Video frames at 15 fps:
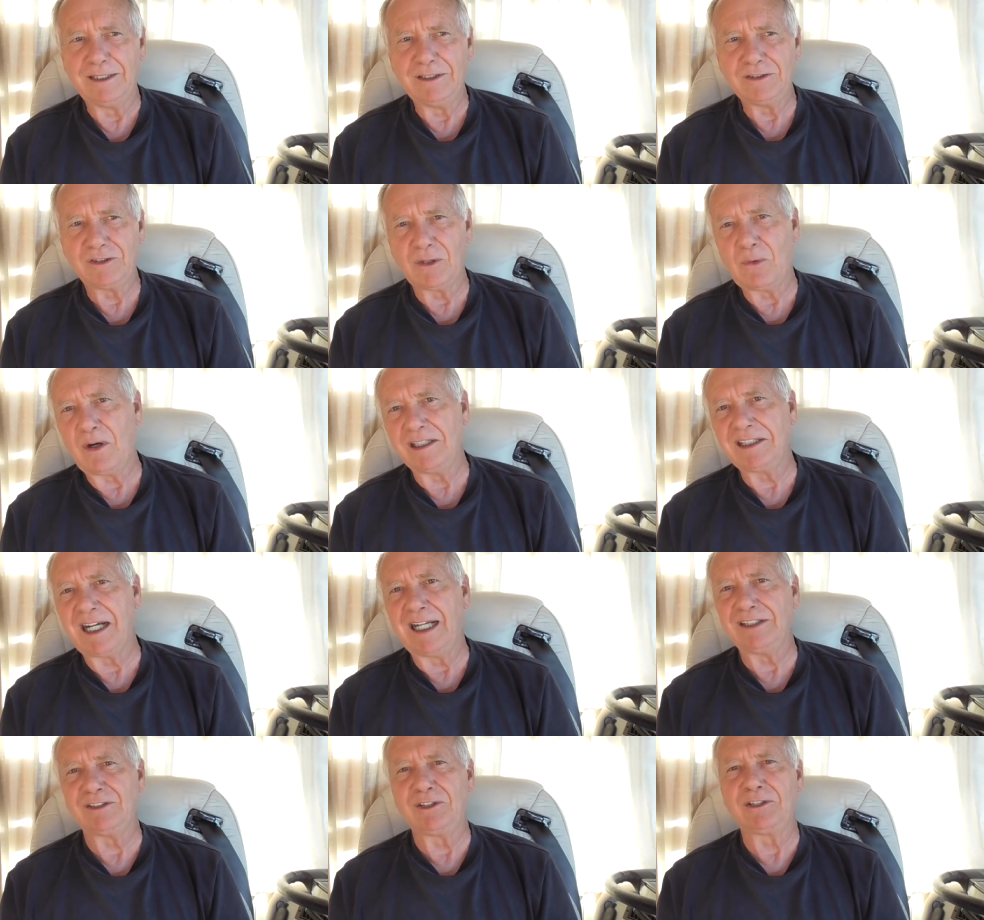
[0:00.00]
So one
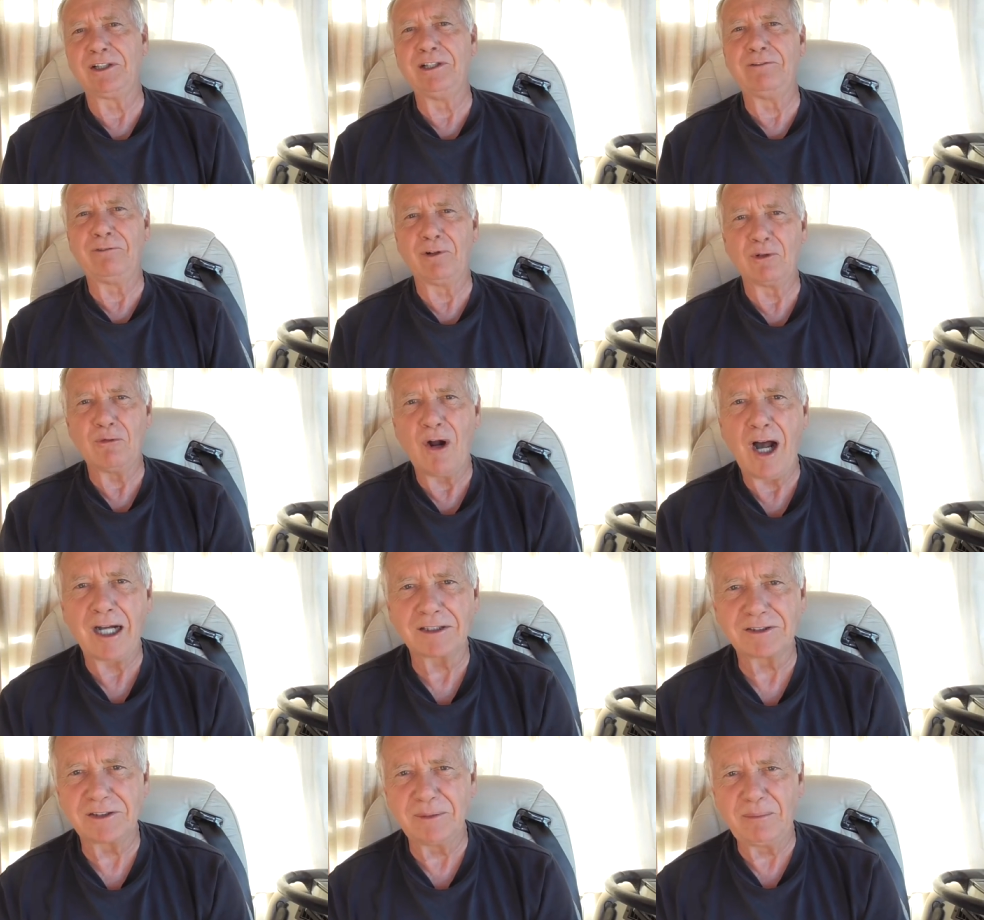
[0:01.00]
guy's looking for
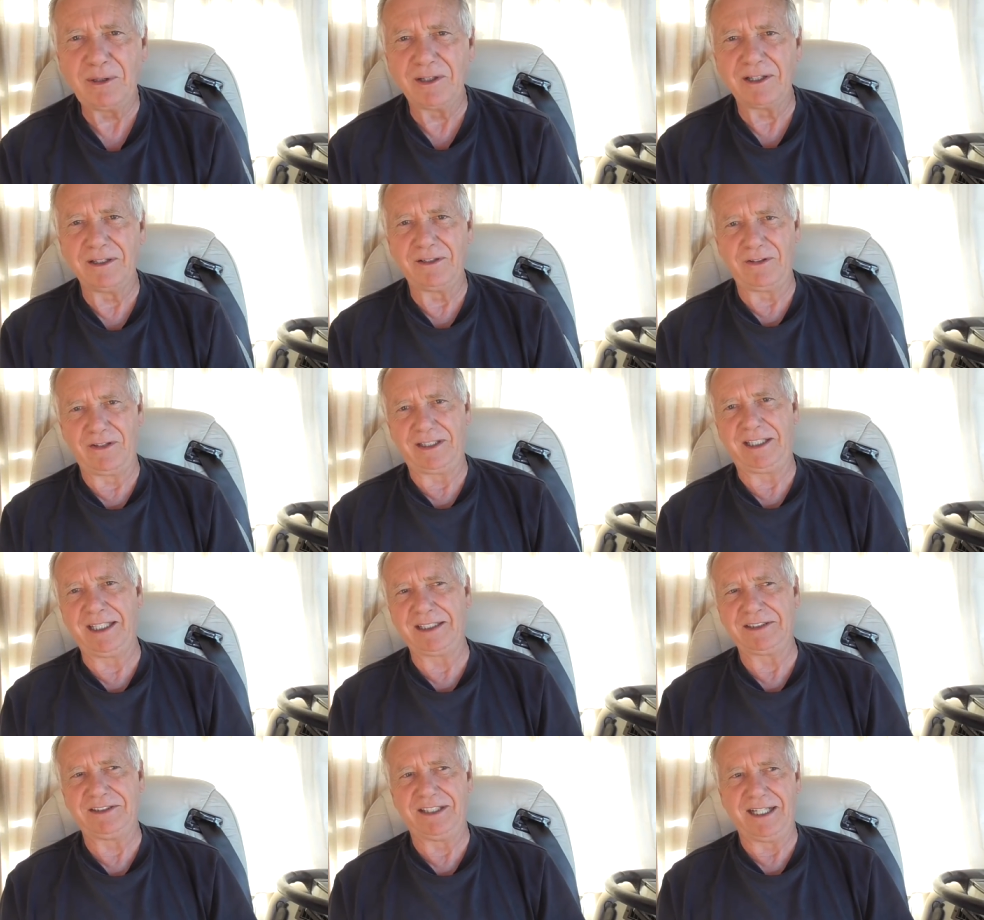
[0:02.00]
rocks to put under the
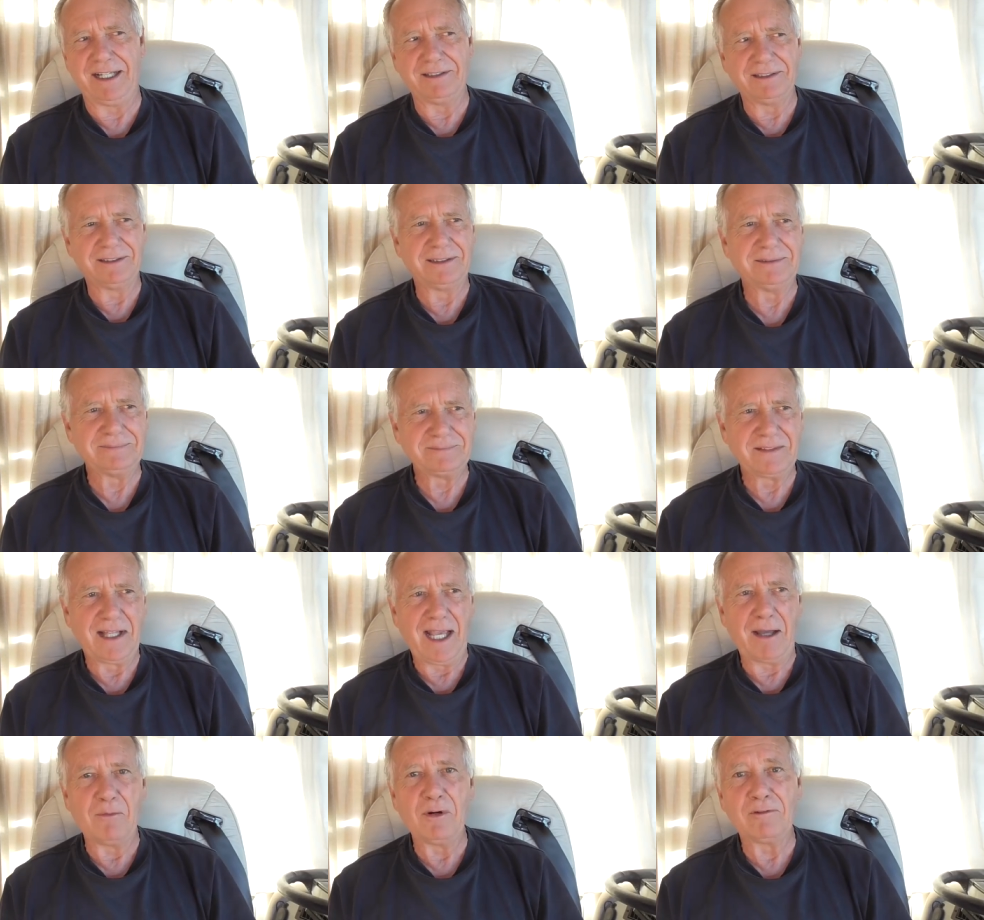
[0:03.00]
kickstand,
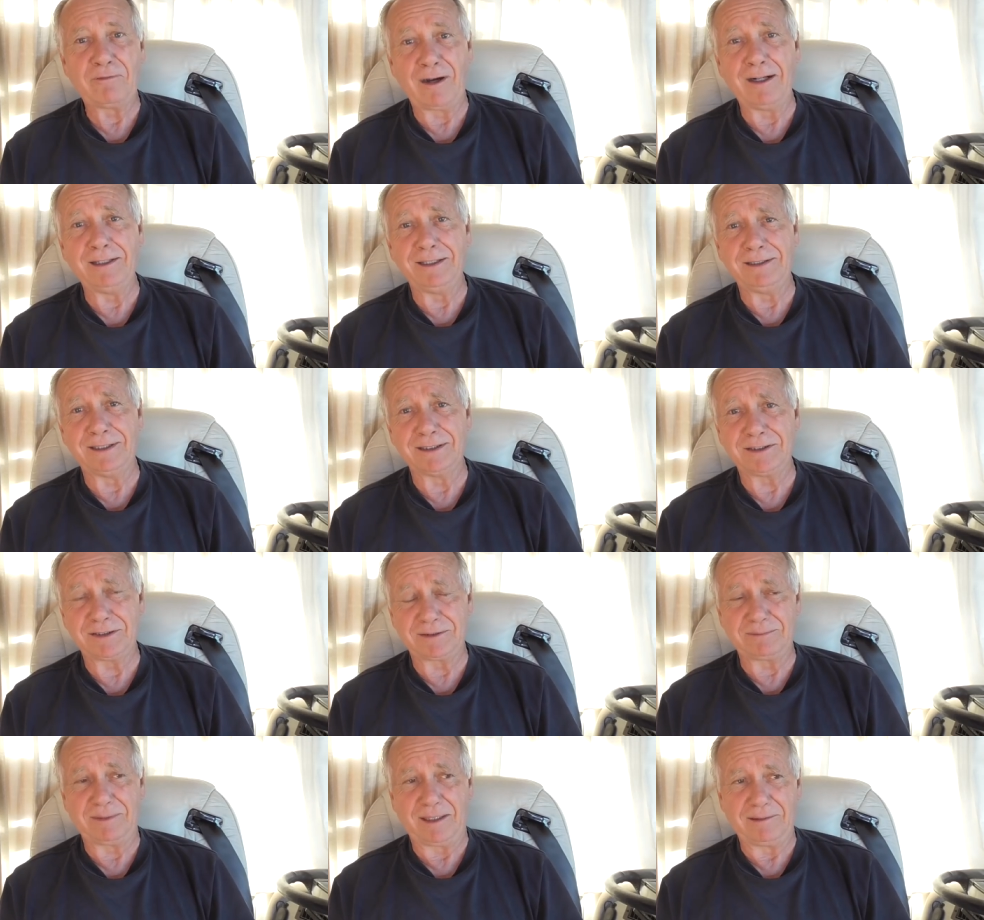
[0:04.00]
and we're finding
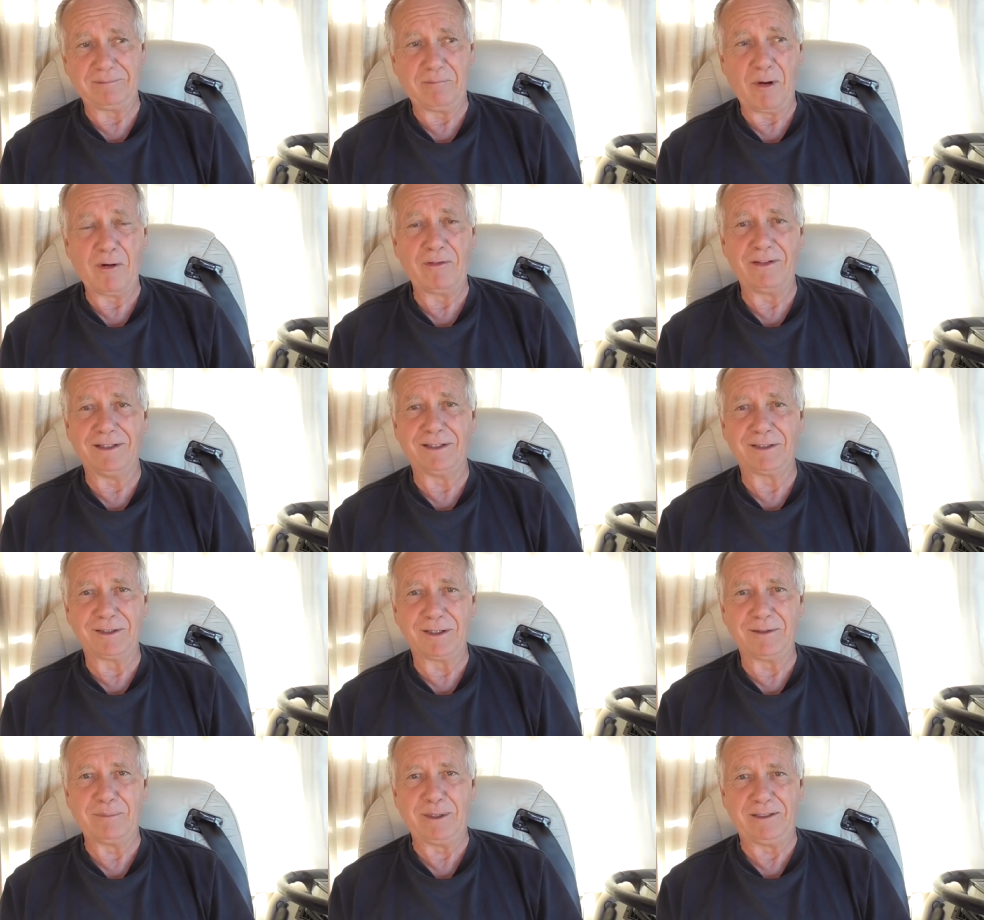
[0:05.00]
this more than a
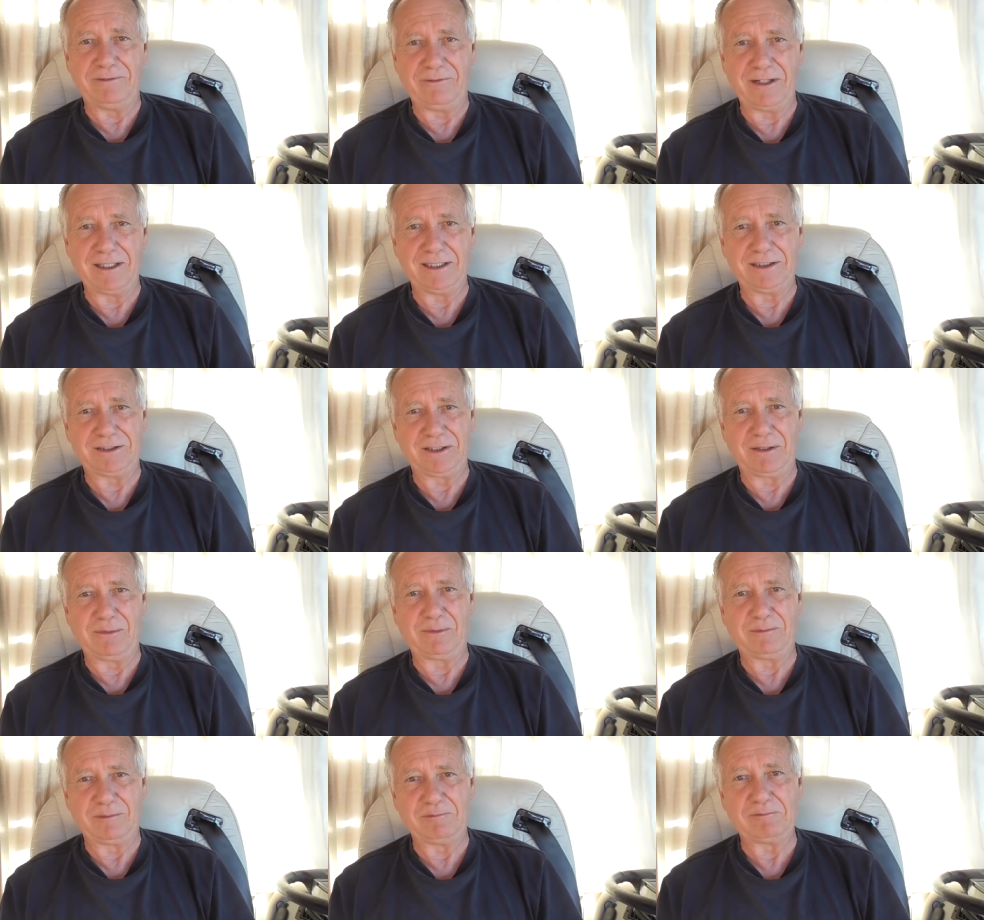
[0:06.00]
little bit funny,
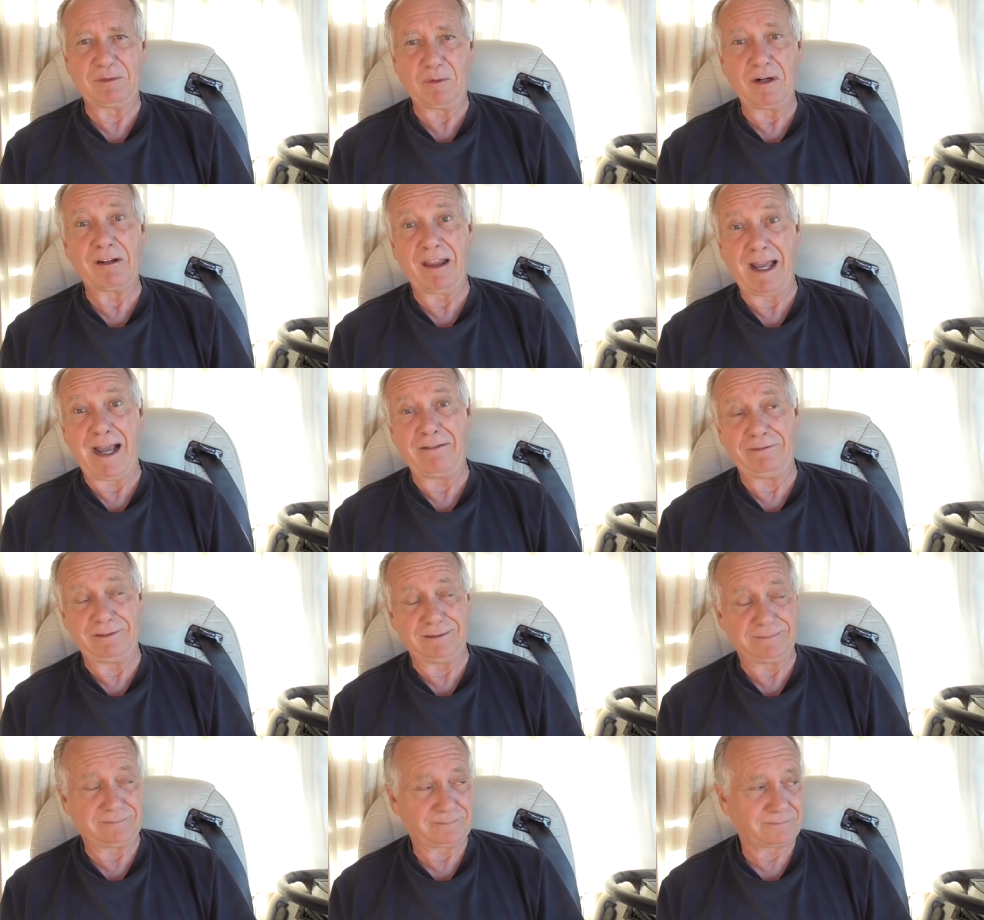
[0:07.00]
so we're laughing.